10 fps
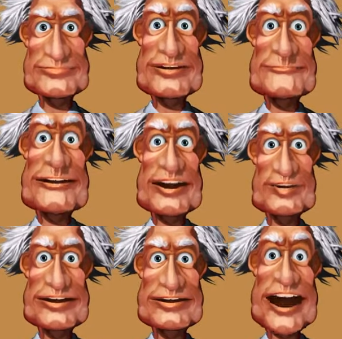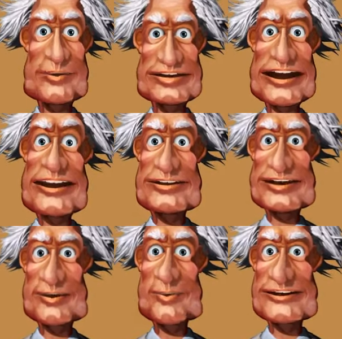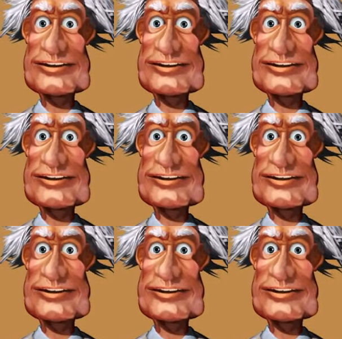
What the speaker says: Imagine how sad it would